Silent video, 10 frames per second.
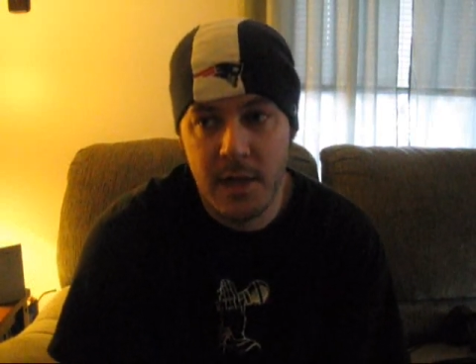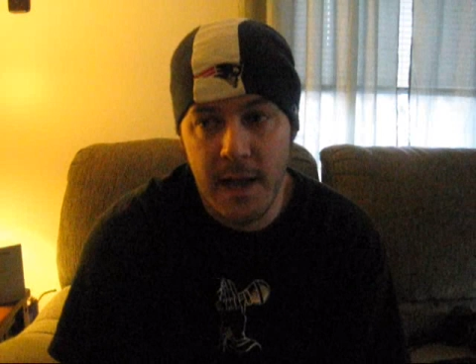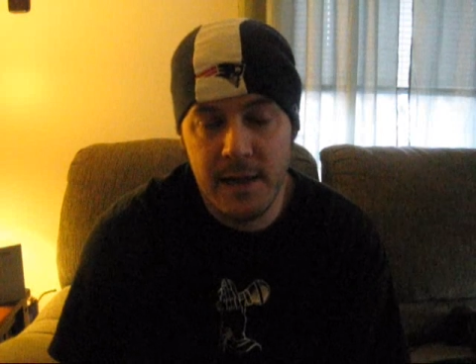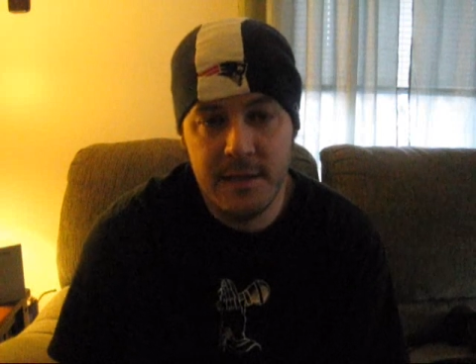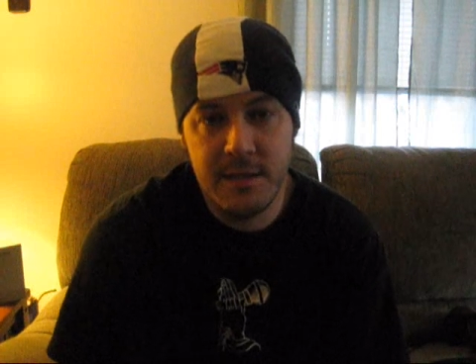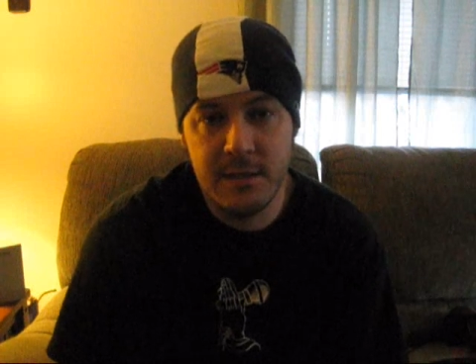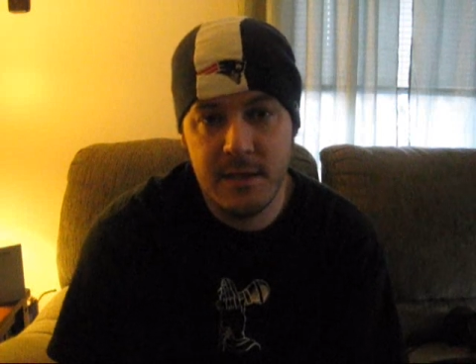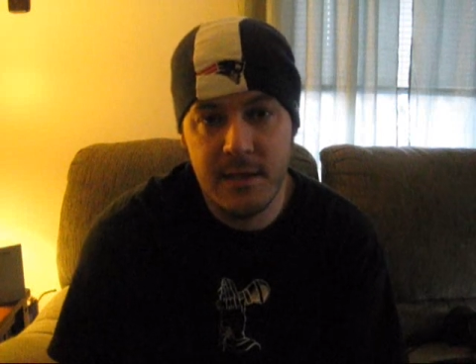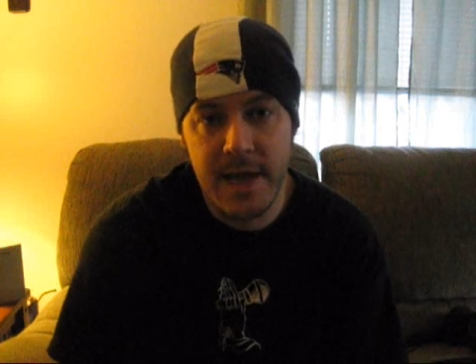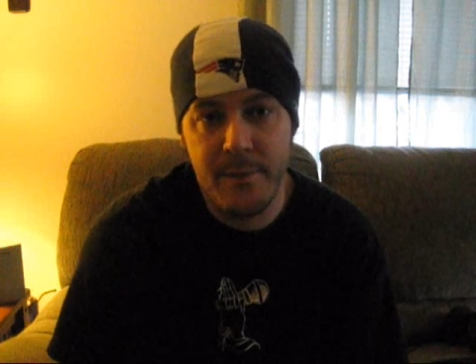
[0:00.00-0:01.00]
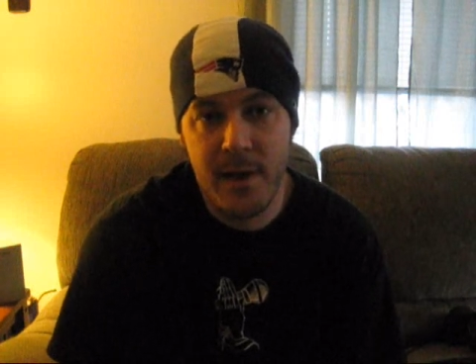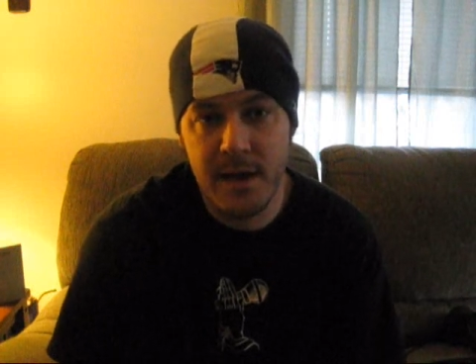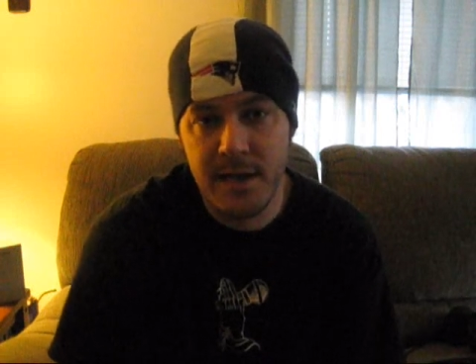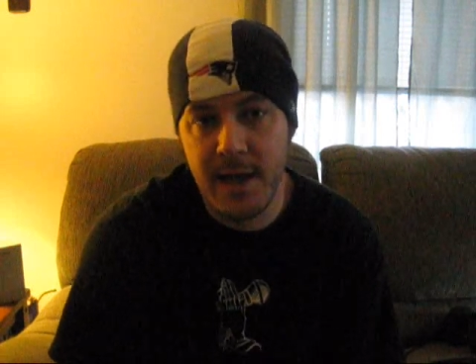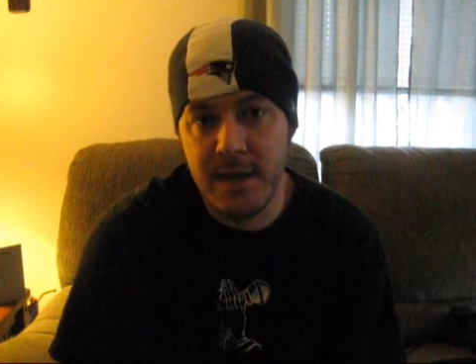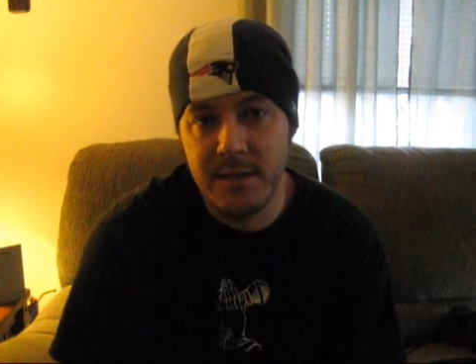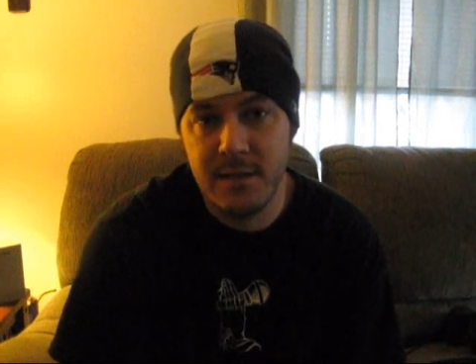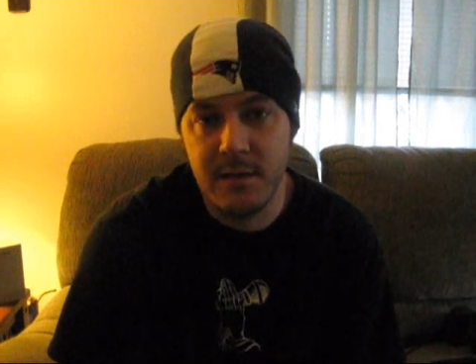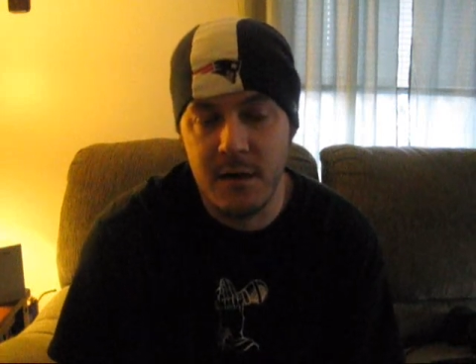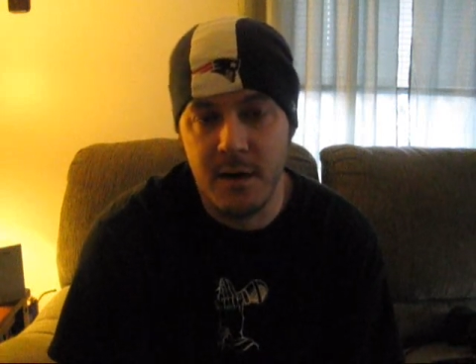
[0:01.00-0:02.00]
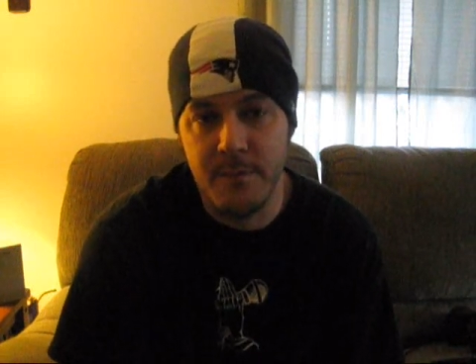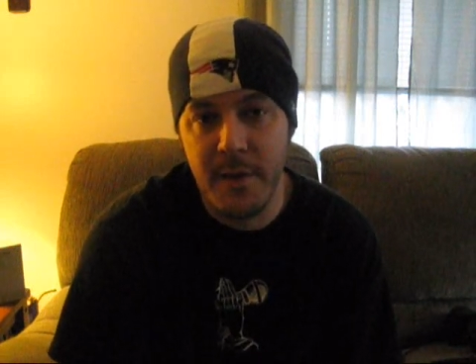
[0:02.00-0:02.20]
I listen to that podcast, the um,